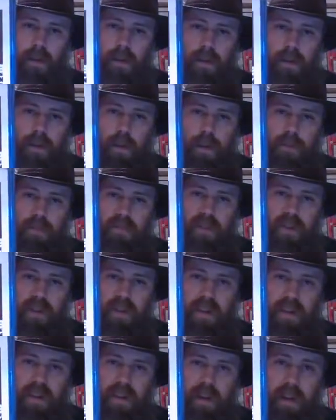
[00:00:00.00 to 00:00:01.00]

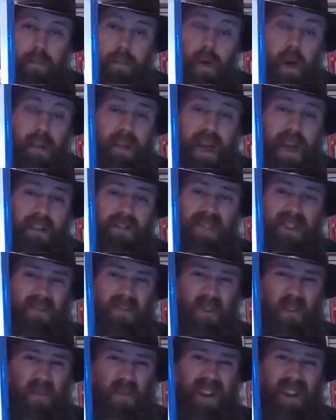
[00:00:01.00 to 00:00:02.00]
Crimson, Paul Naschy
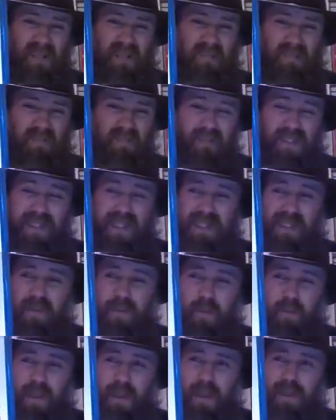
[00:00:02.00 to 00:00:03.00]
film that I didn't
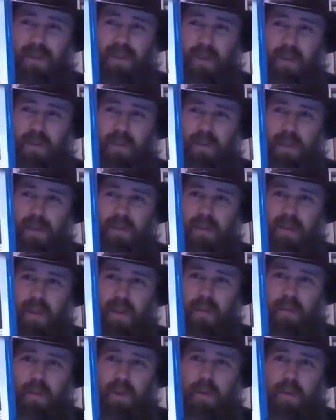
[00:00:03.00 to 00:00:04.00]
even realize I was missing
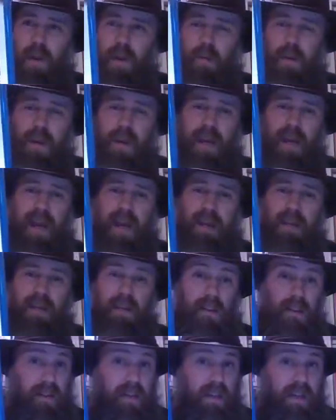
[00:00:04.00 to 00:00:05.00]
on Blu-ray, but I got it
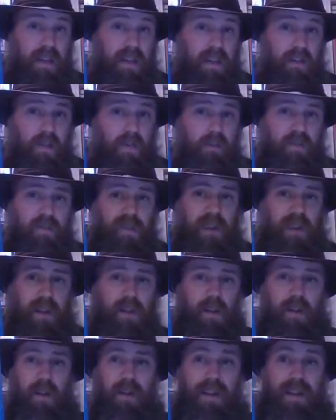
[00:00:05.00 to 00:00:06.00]
in the Kino
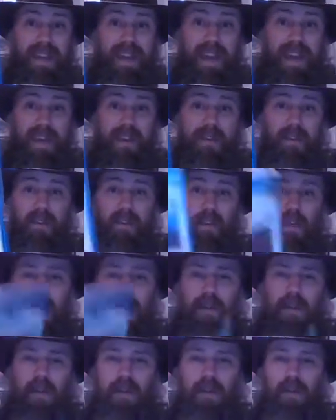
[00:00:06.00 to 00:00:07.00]
sale. Again, you'll
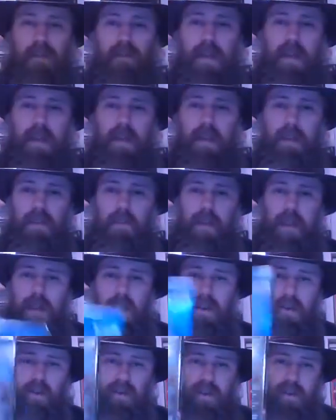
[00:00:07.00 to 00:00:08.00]
want to take
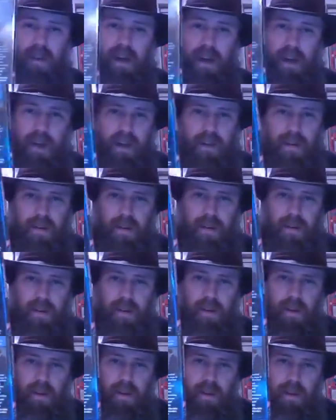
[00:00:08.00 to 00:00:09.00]
advantage of that.
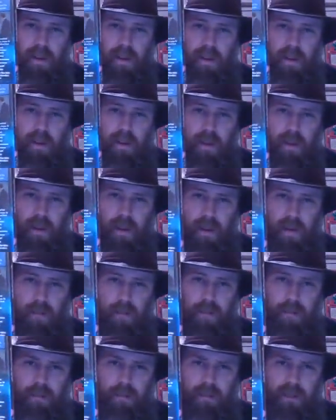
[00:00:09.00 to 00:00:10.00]
I
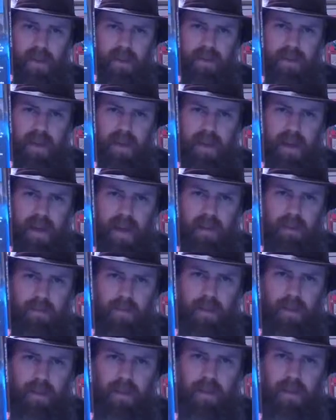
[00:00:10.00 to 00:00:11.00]
think I got it
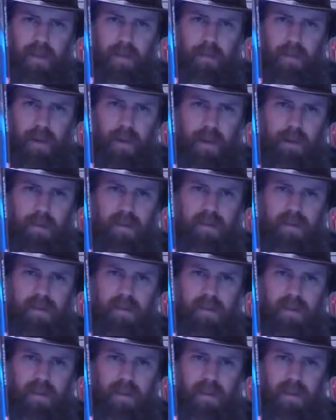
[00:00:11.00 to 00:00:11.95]
for like $10.